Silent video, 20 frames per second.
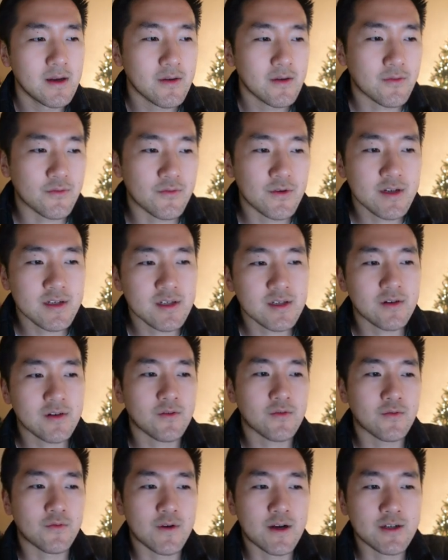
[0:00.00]
Risk
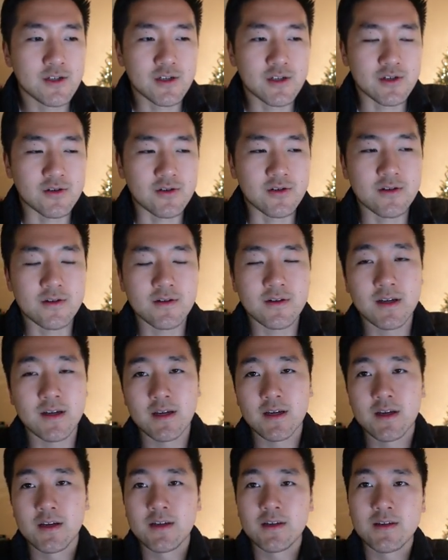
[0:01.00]
register.
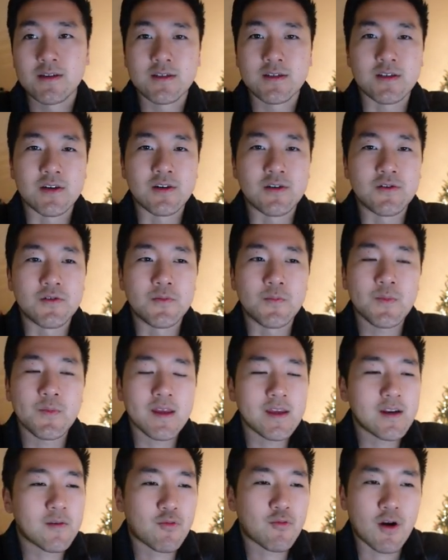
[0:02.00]
So
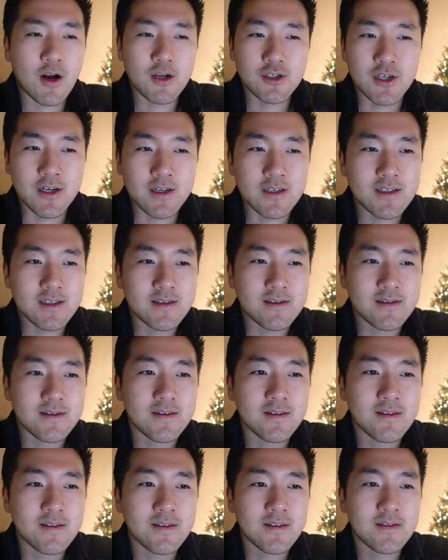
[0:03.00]
in a project,
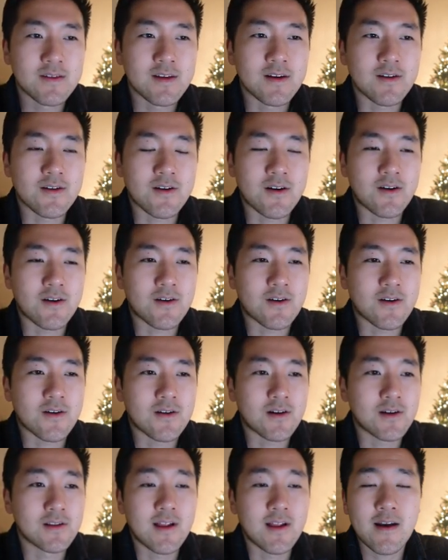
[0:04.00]
there are
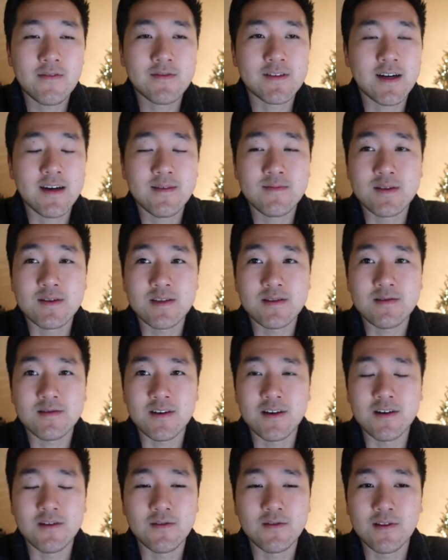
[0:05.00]
a lot of times
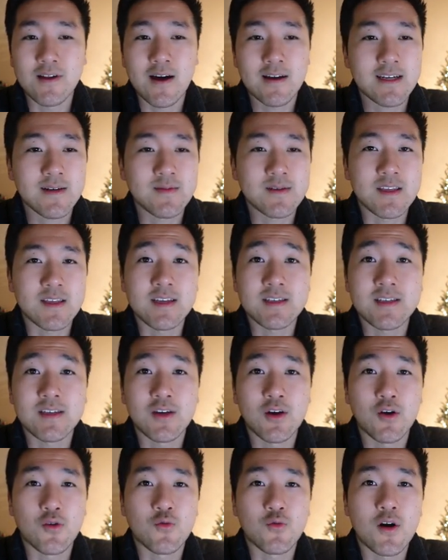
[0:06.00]
things can
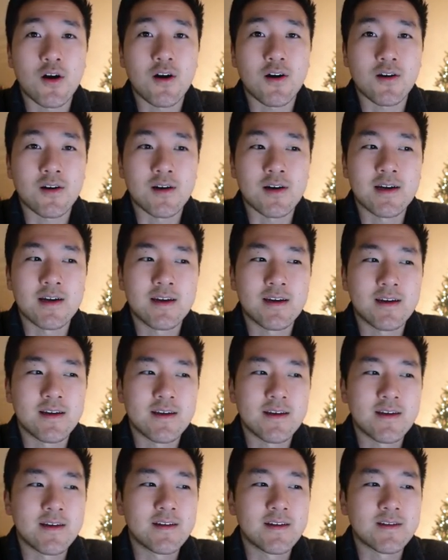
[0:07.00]
go wrong.
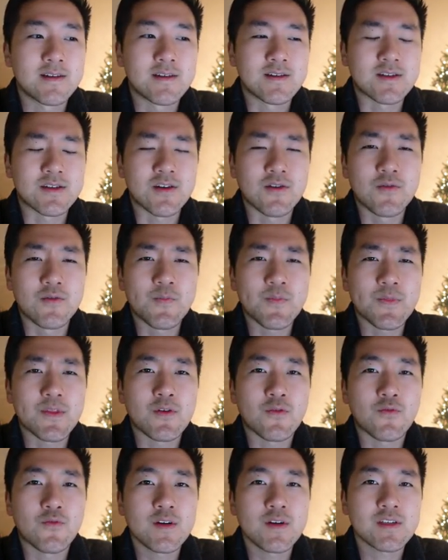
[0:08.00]
So
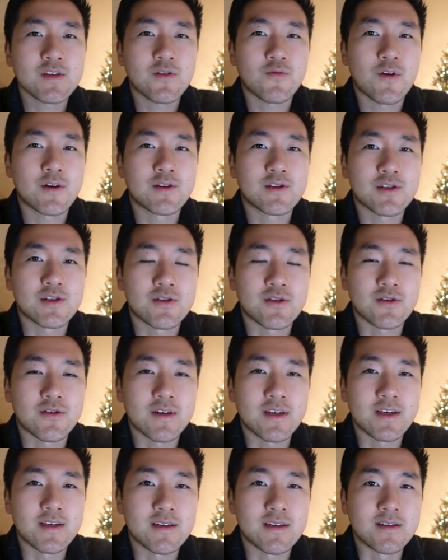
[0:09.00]
the risk
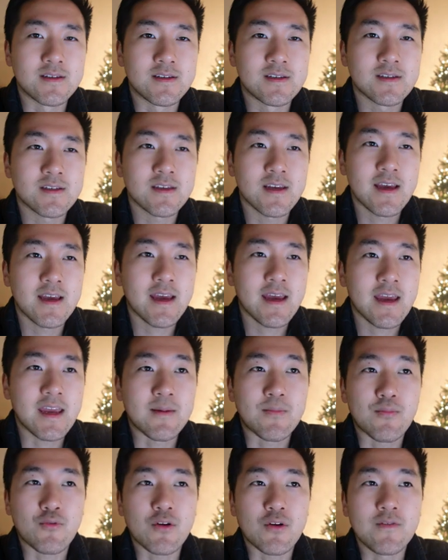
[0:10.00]
register is
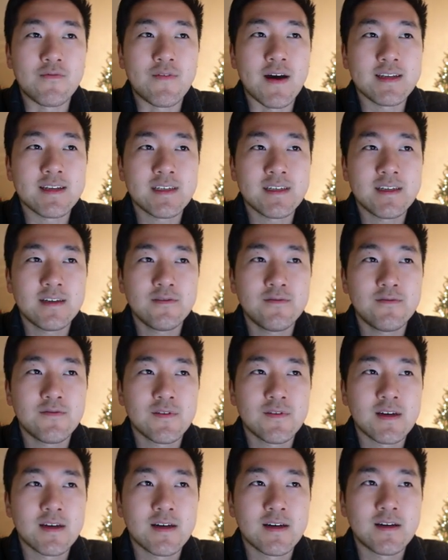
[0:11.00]
a
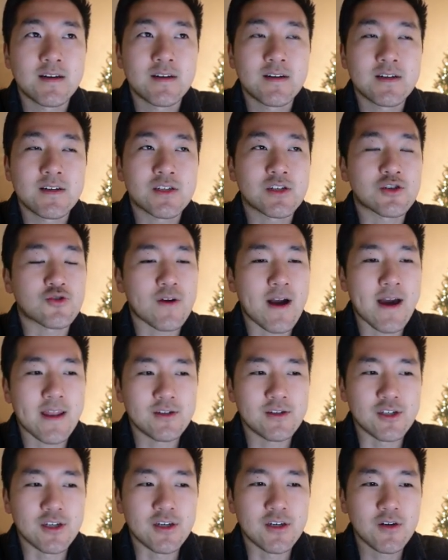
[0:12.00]
preventative
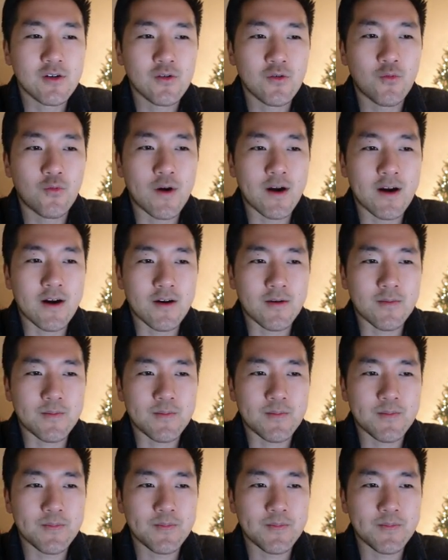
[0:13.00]
strategy where